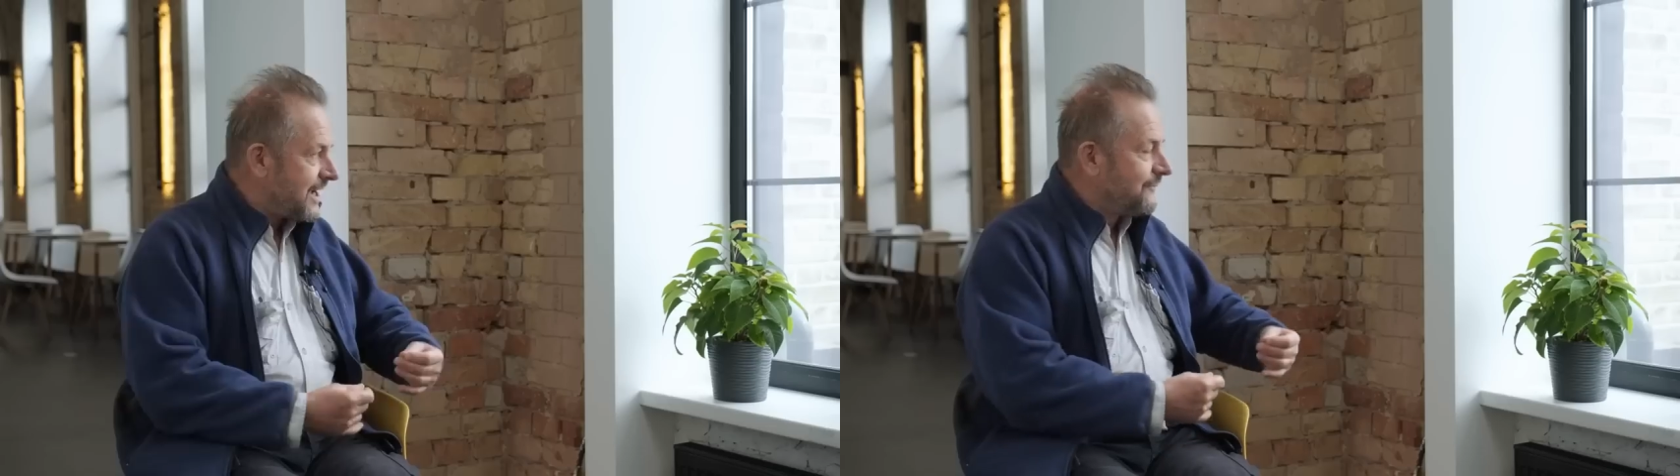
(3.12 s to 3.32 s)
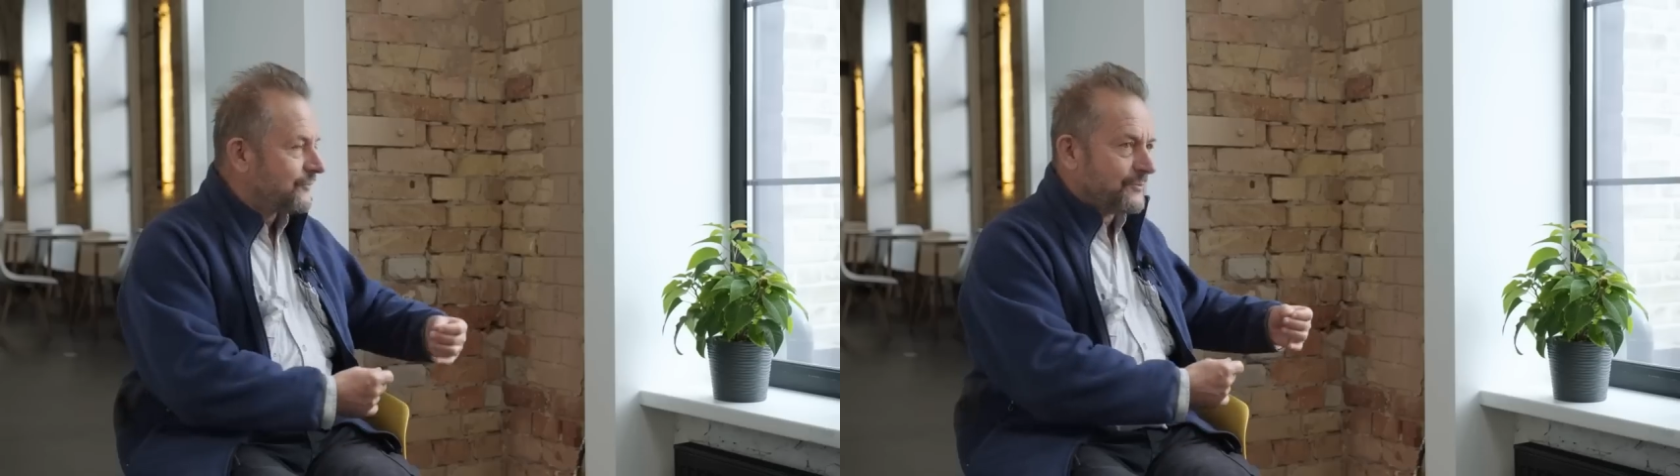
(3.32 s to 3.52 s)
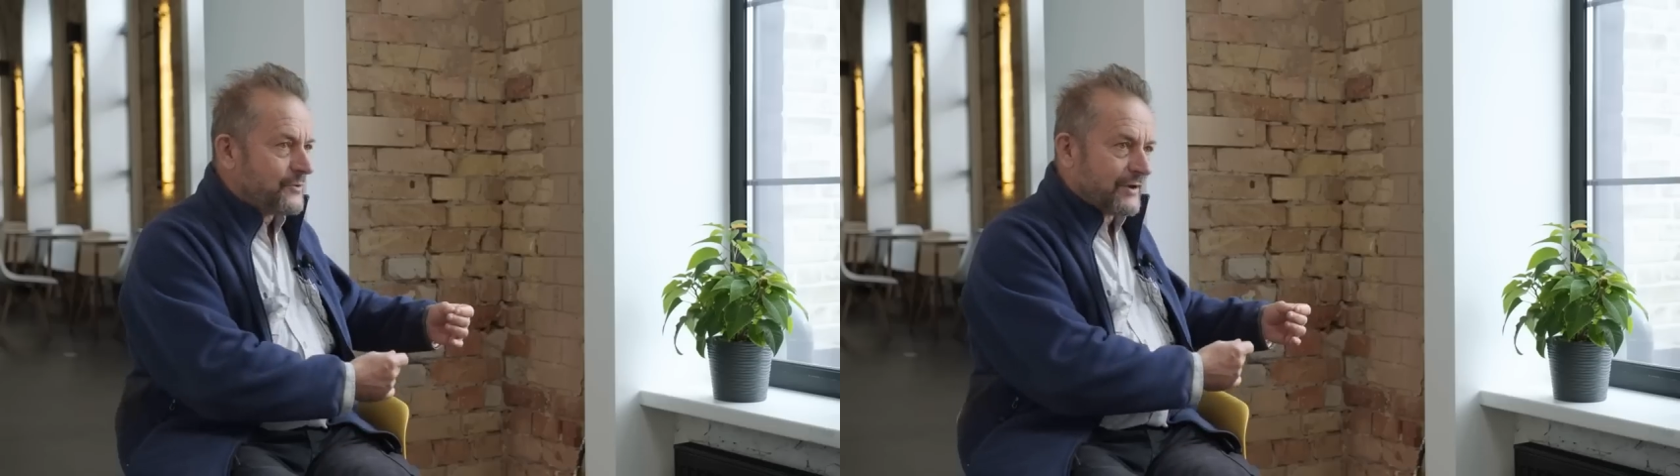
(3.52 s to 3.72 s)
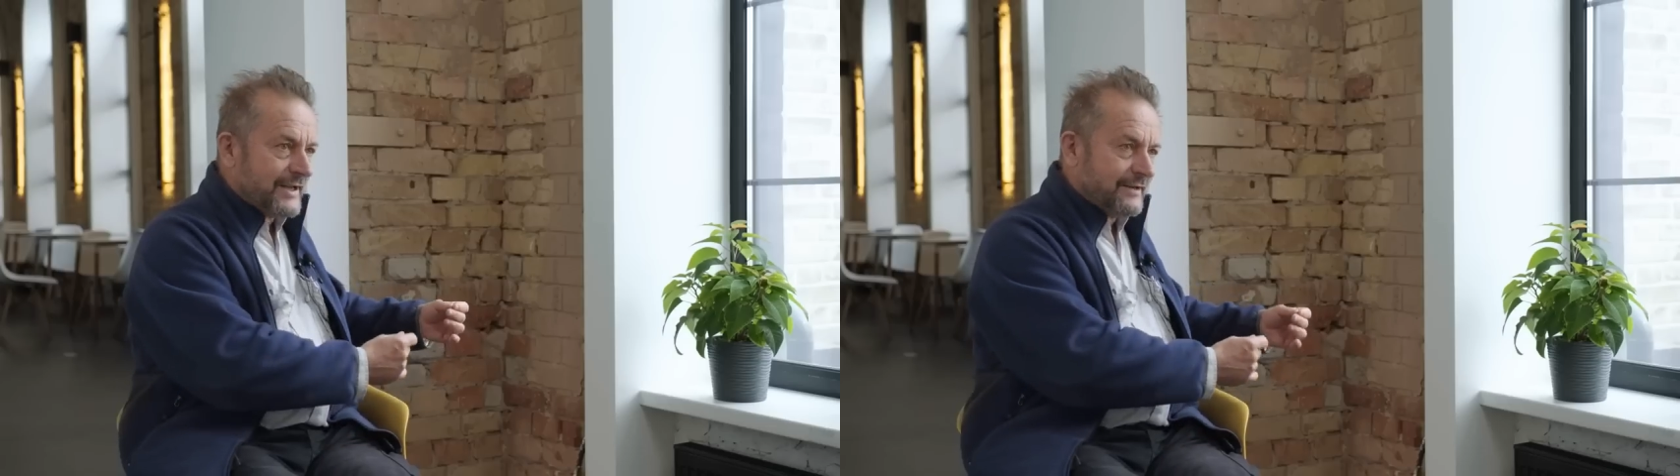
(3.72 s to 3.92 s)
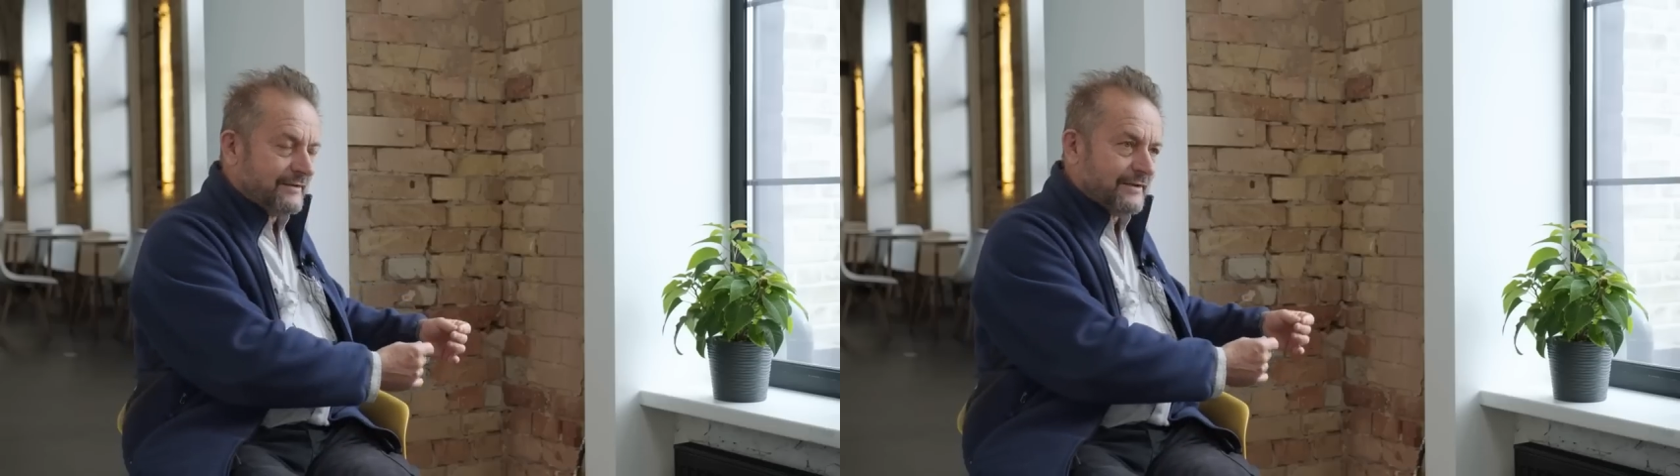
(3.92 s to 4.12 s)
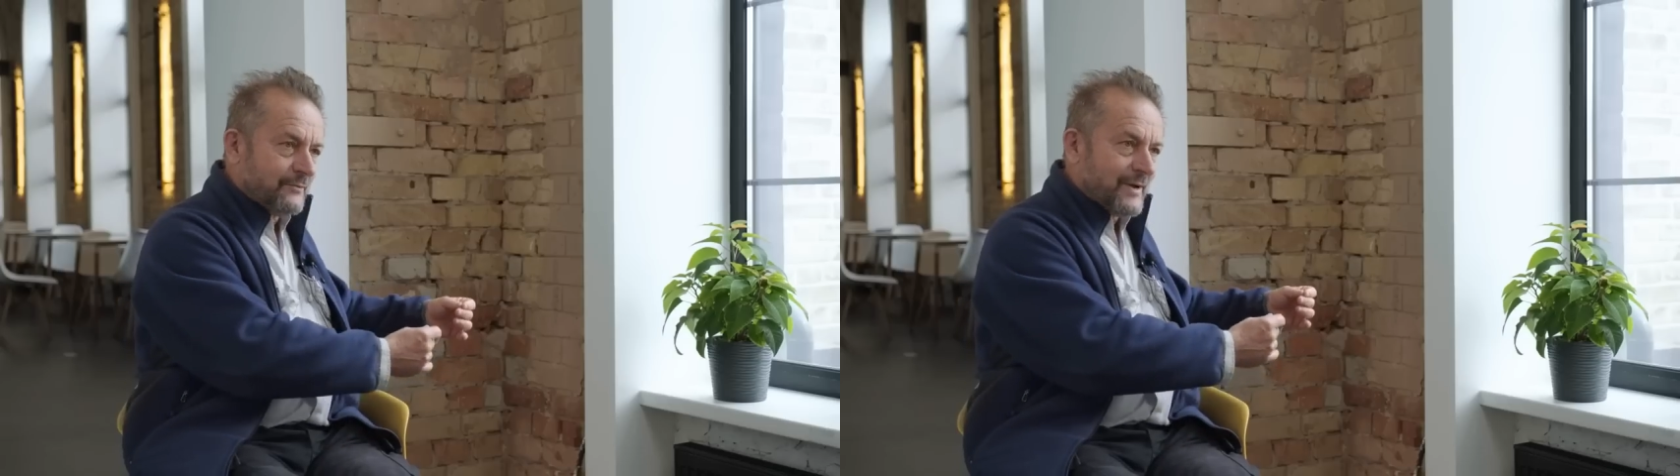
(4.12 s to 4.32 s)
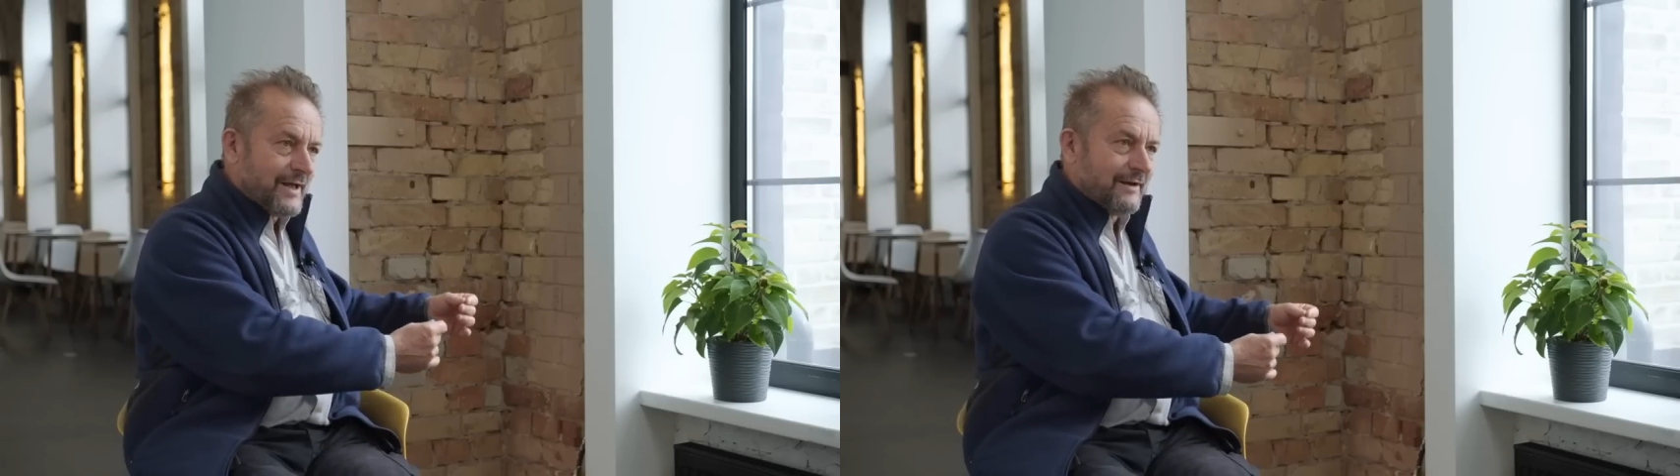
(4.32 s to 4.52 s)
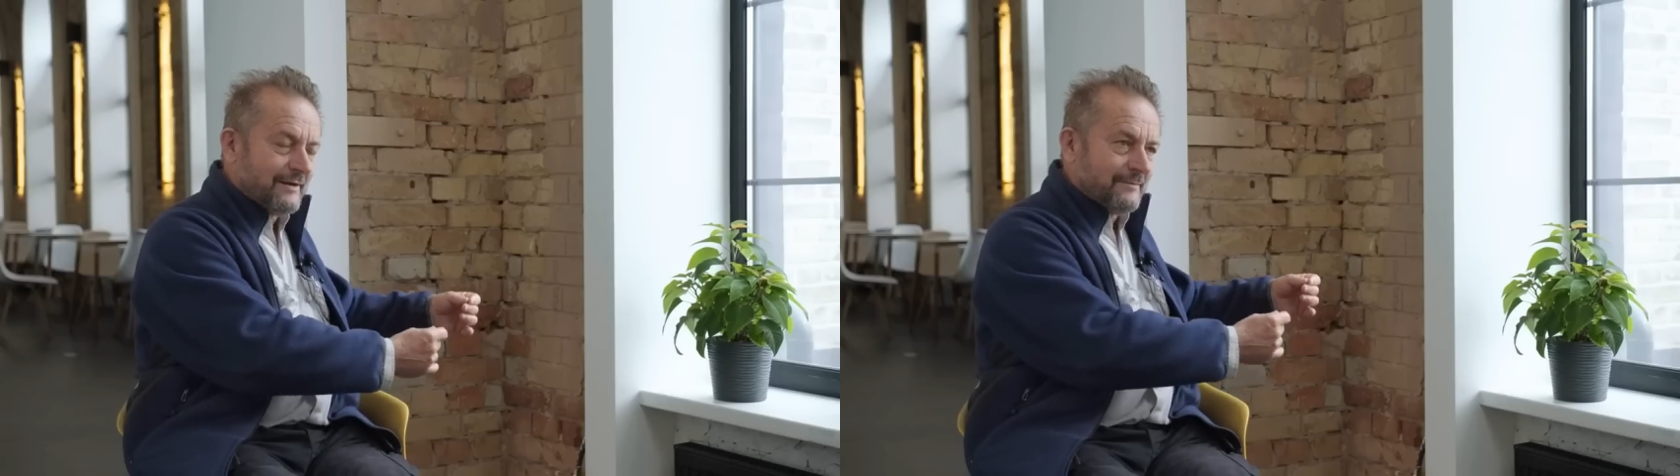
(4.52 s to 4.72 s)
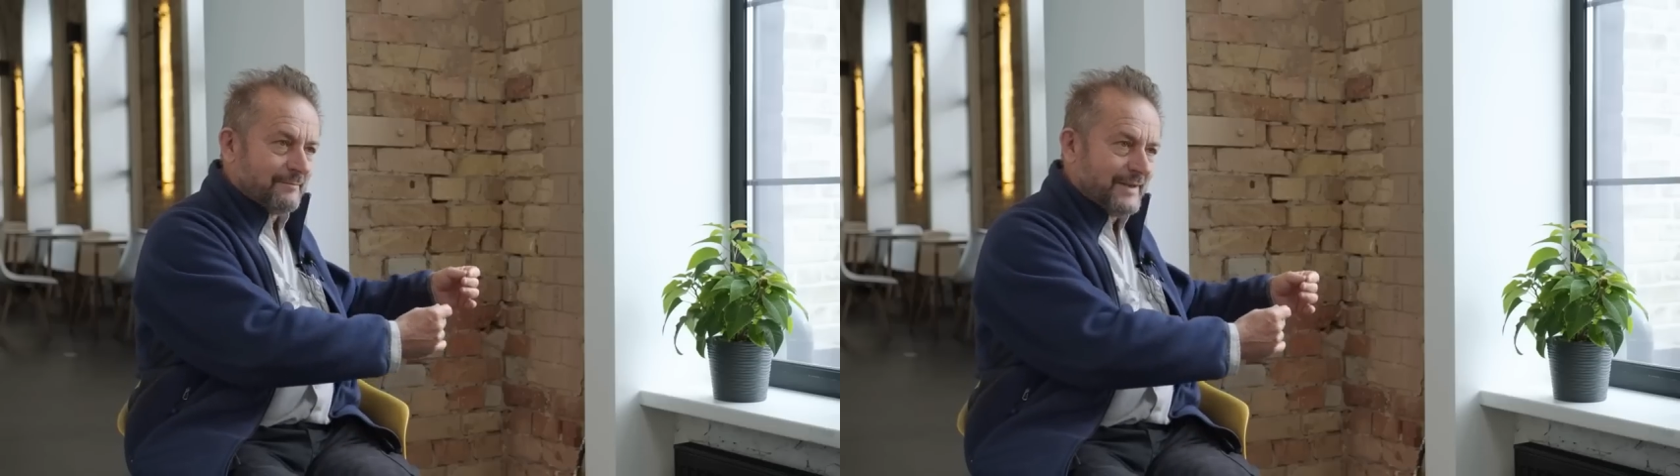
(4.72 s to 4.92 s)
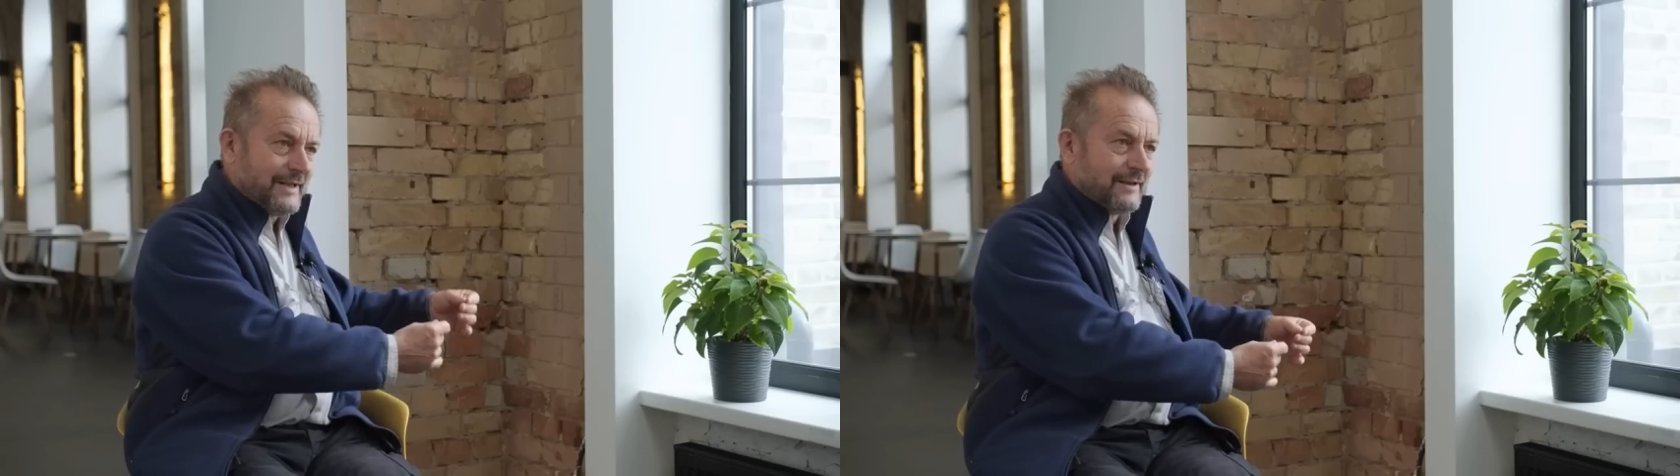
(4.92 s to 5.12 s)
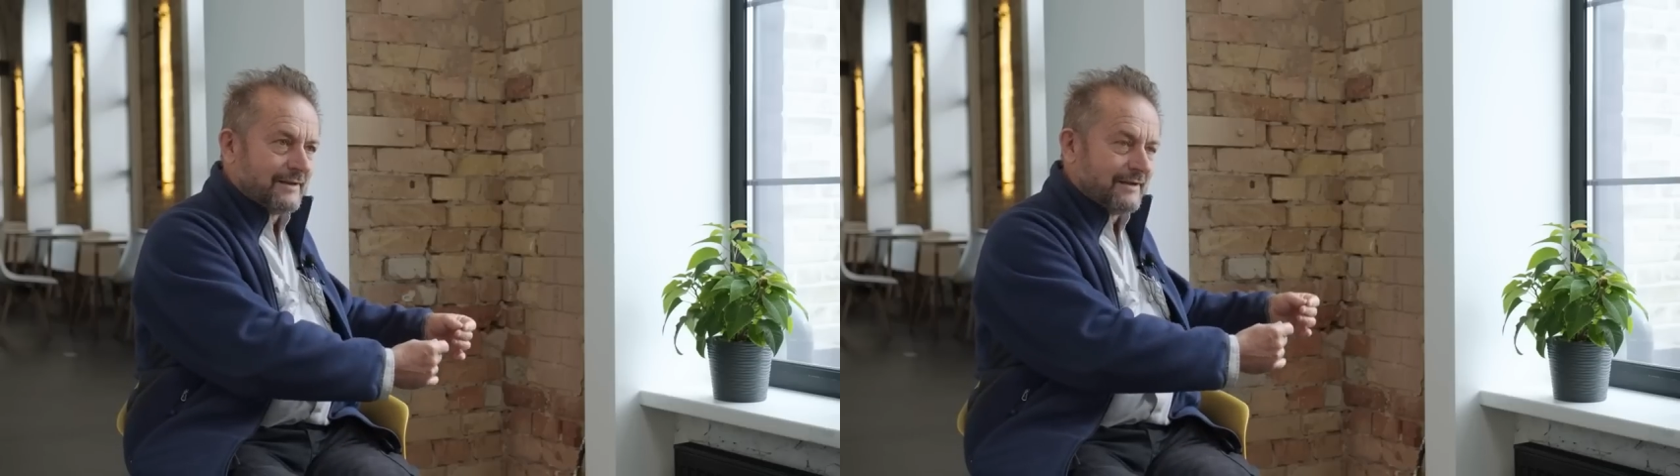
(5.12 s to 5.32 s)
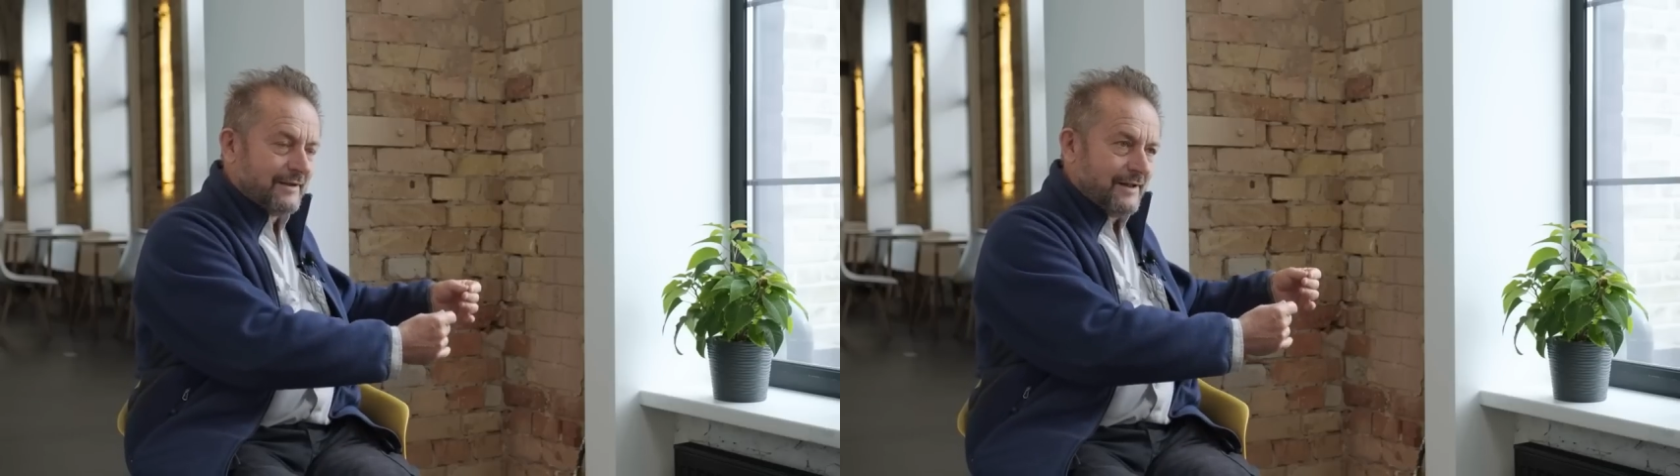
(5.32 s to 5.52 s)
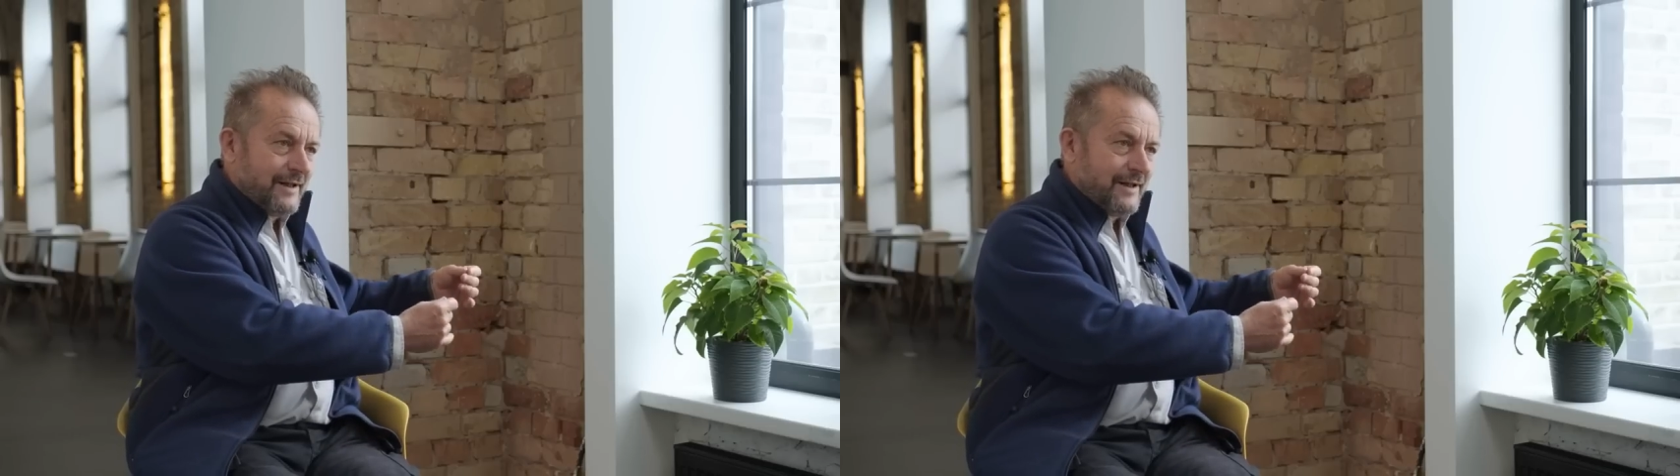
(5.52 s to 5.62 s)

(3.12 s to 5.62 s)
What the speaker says: come from your heated, well-built,